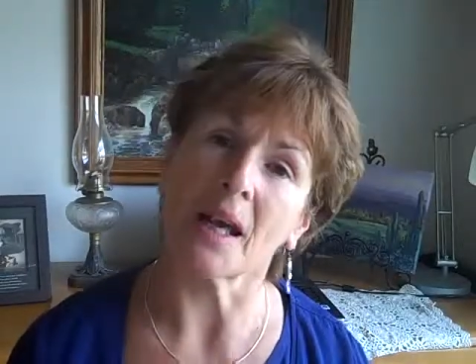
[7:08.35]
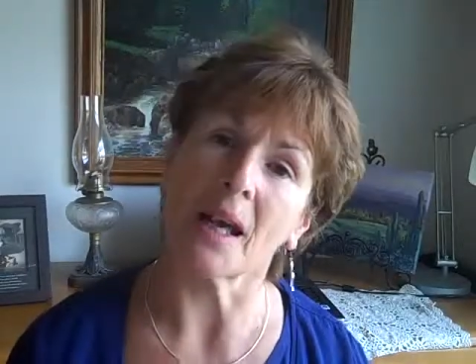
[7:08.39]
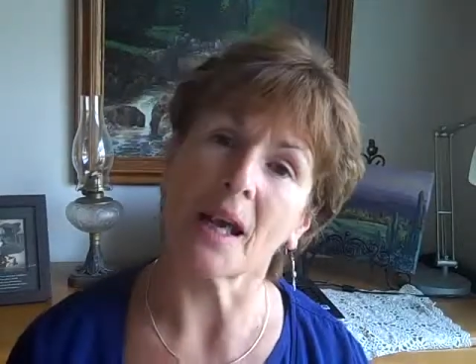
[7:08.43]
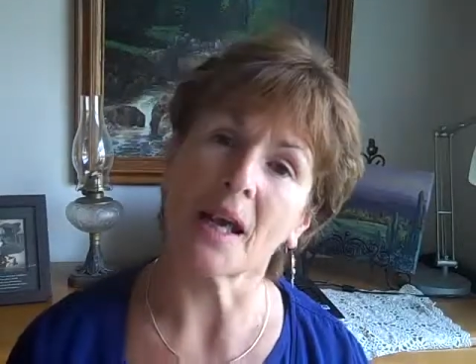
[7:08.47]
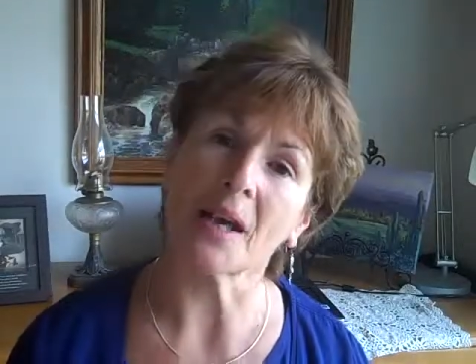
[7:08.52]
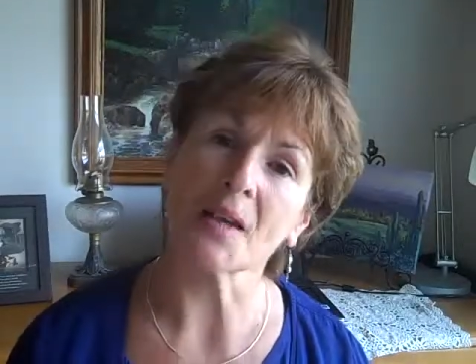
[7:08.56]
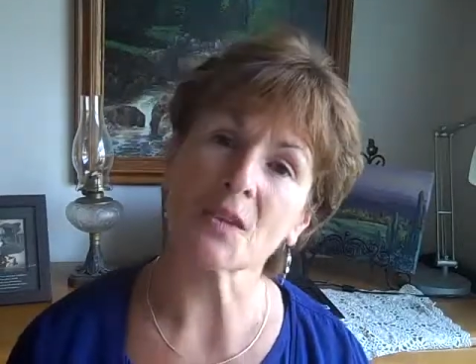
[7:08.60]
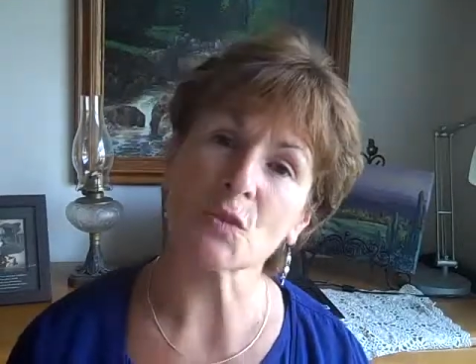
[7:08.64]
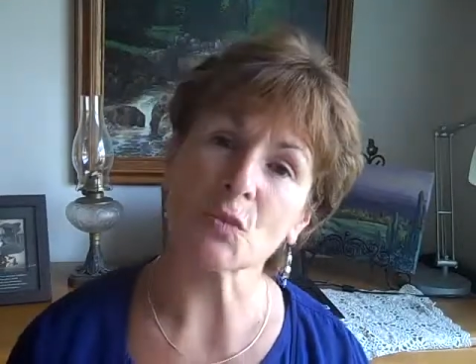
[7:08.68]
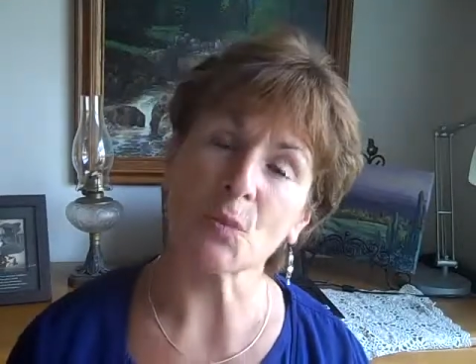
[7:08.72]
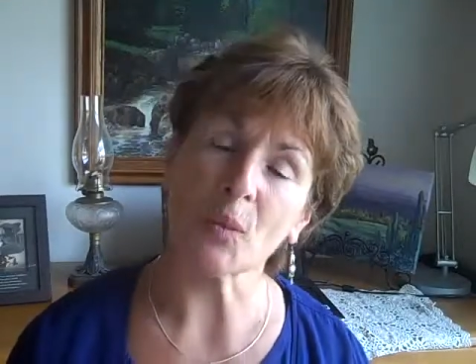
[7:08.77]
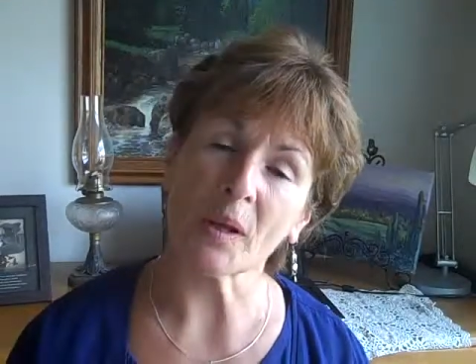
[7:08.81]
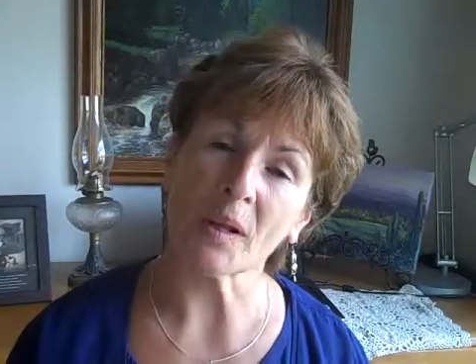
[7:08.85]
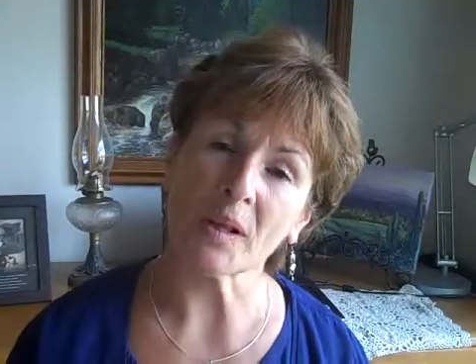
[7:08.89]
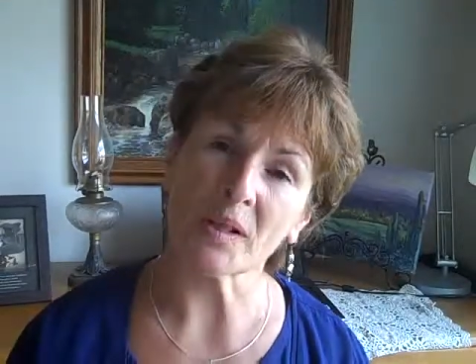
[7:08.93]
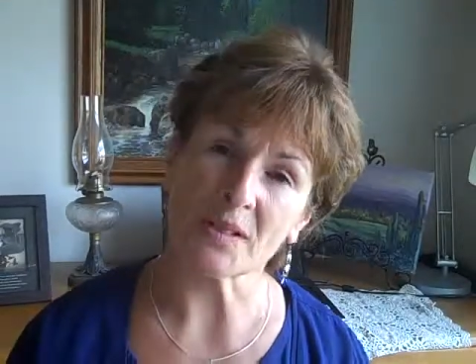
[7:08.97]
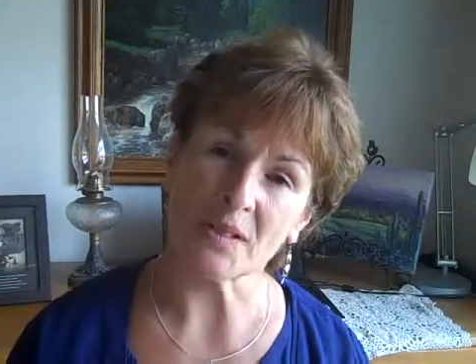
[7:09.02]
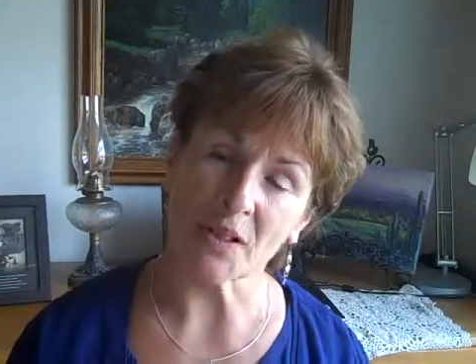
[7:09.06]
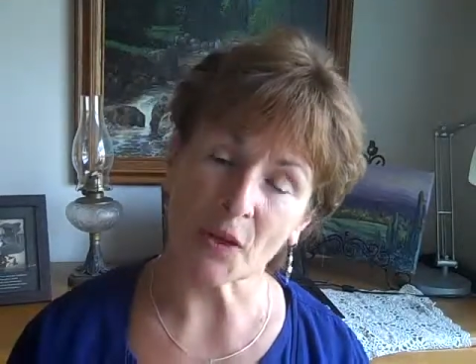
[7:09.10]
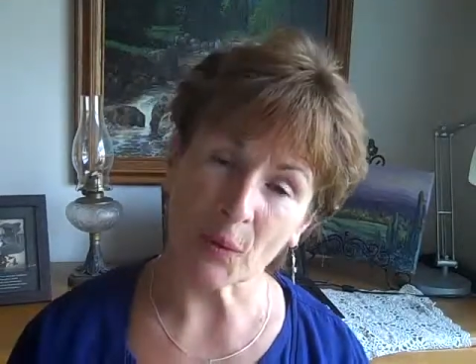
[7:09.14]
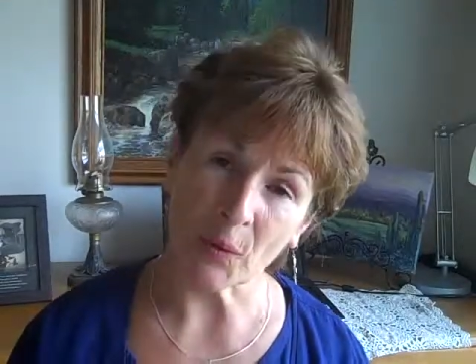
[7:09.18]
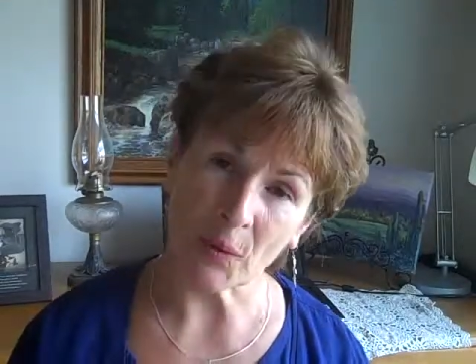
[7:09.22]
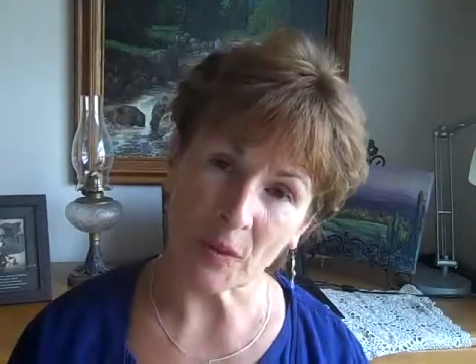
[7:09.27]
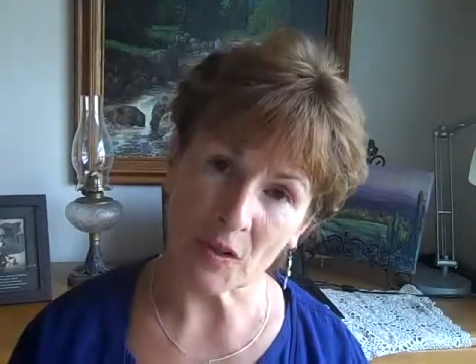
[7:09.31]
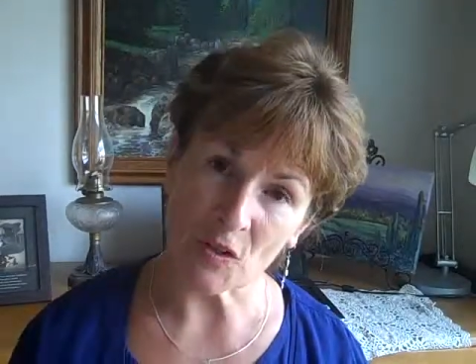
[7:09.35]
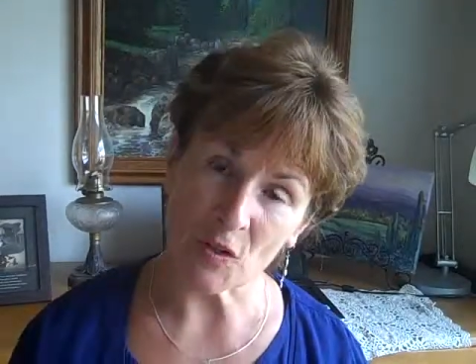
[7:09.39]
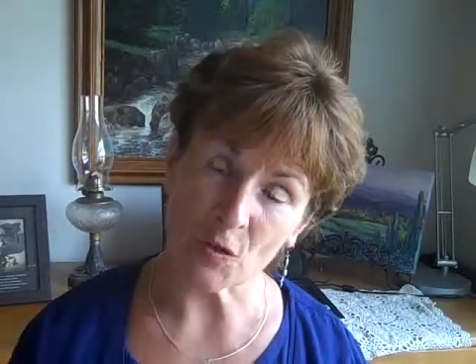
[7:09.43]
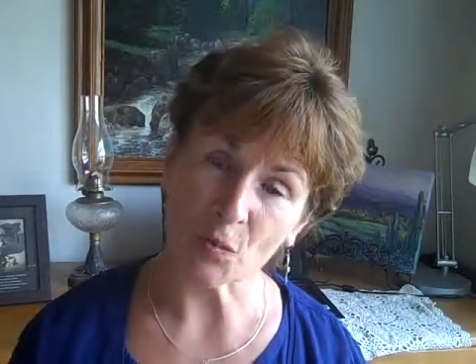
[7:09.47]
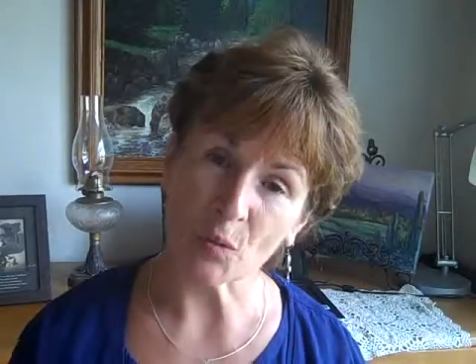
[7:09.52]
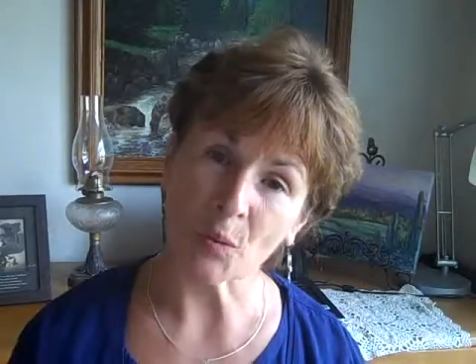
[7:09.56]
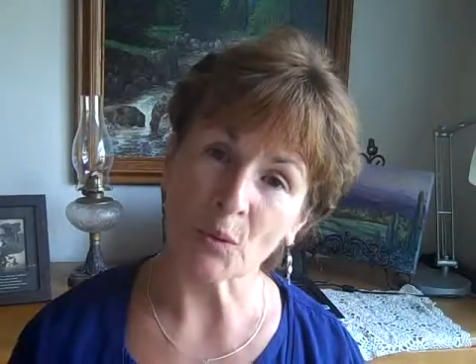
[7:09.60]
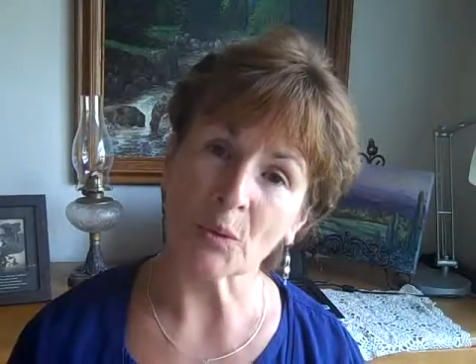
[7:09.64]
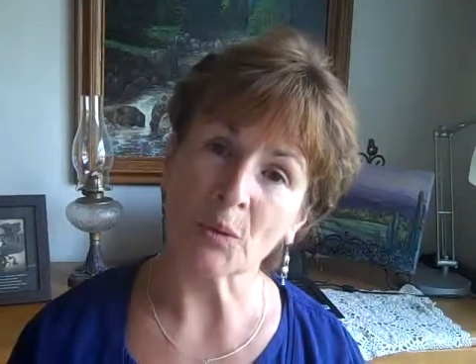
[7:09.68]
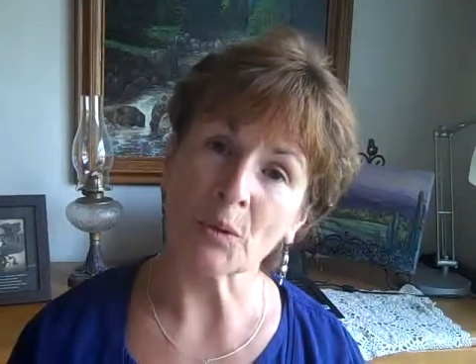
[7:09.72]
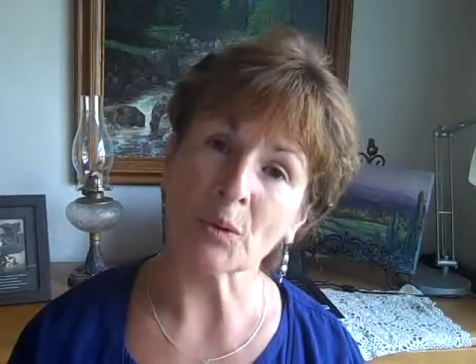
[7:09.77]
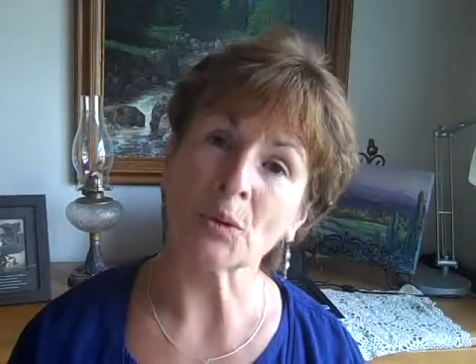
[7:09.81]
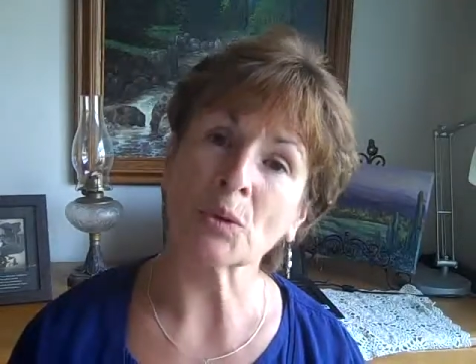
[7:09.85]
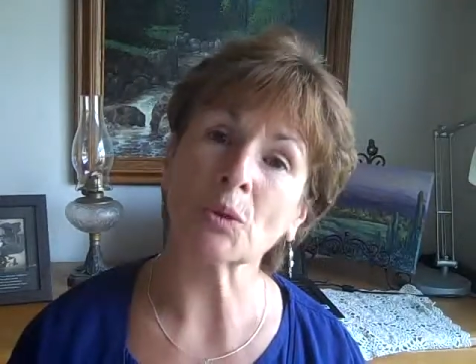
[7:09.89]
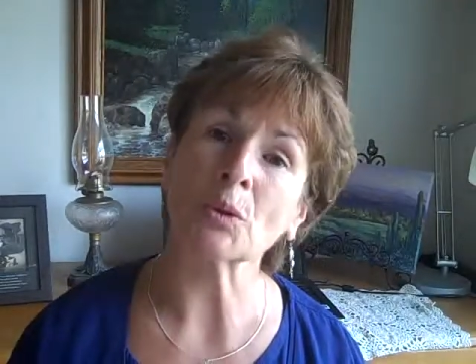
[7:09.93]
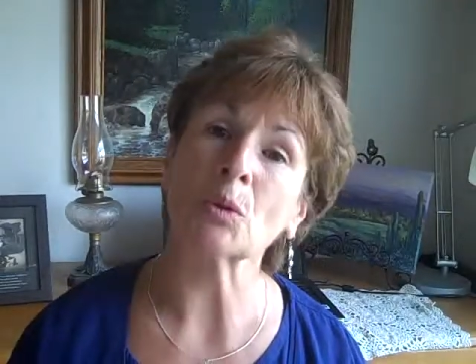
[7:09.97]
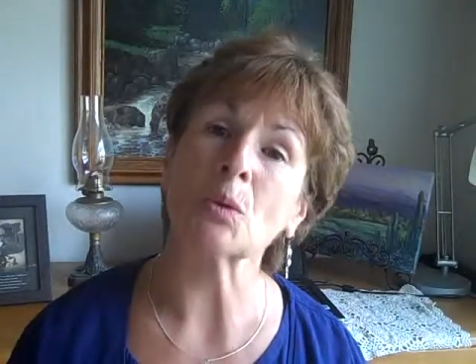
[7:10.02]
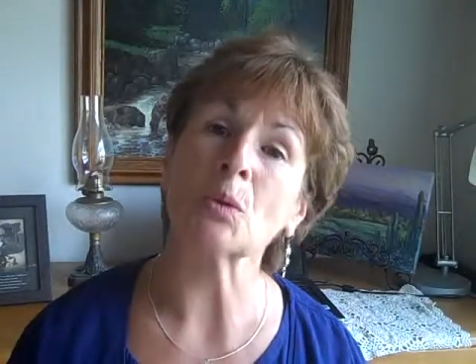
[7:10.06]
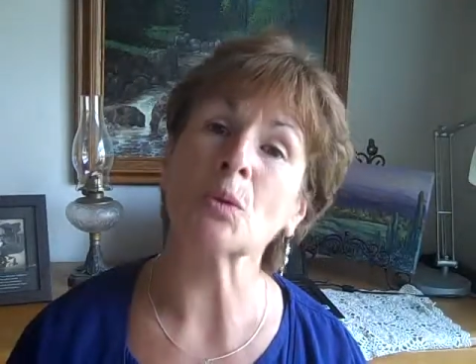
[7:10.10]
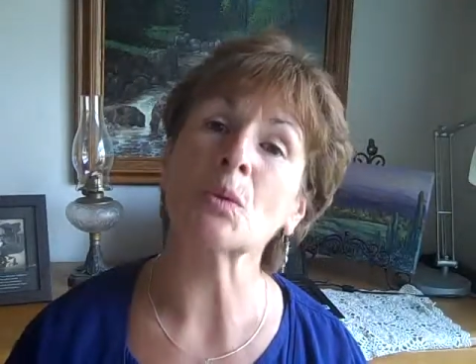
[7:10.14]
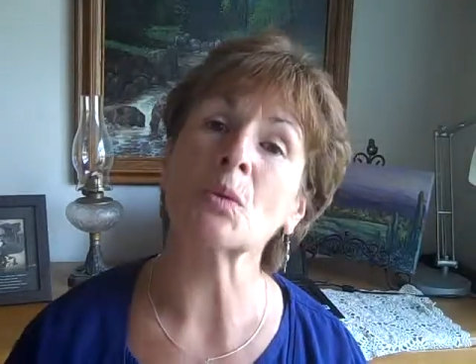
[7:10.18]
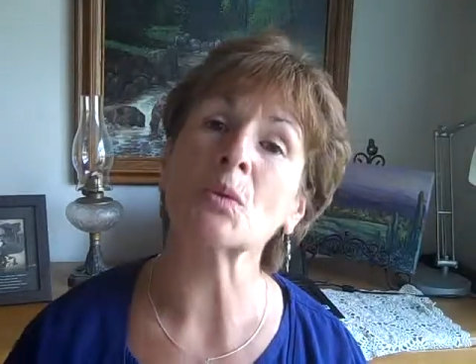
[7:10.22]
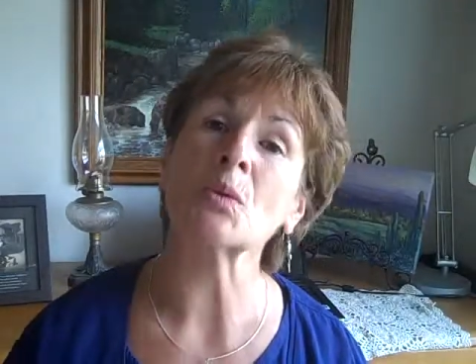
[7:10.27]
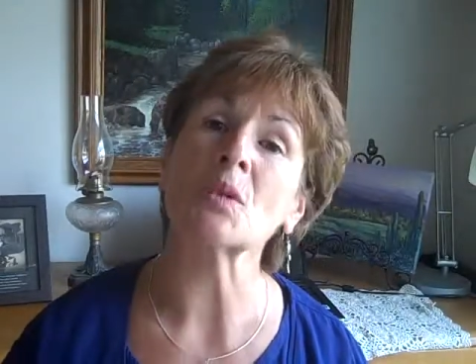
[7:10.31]
as well as areas where
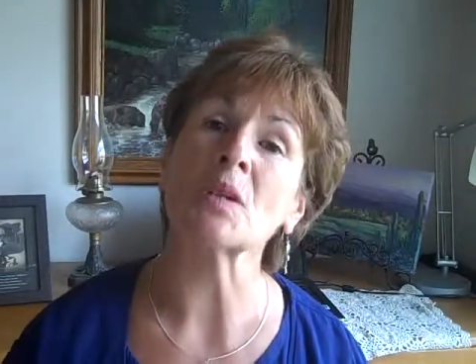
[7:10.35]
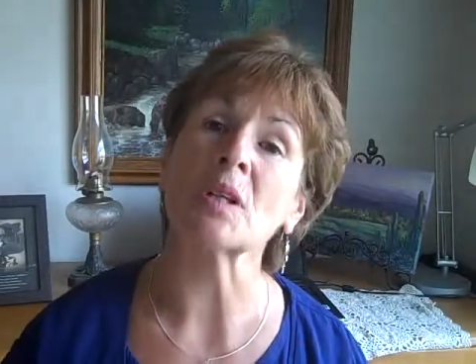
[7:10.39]
you